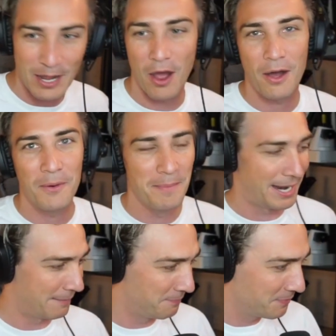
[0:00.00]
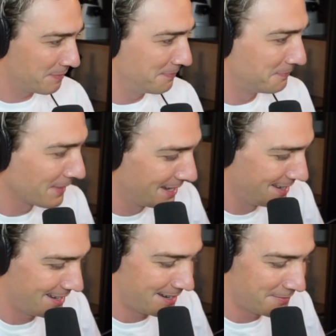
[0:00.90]
Oh my.
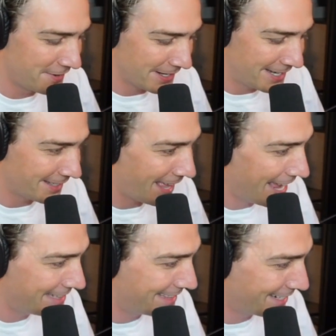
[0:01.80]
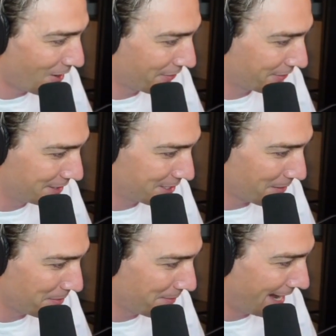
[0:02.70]
I'm very glad that off the
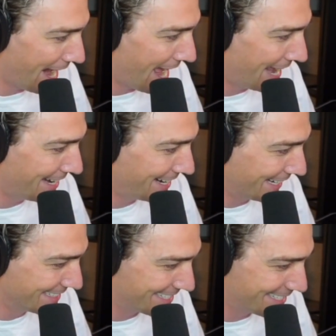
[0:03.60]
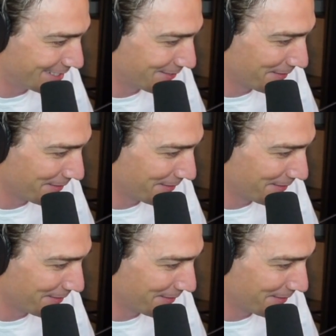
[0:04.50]
top of my hat, I can still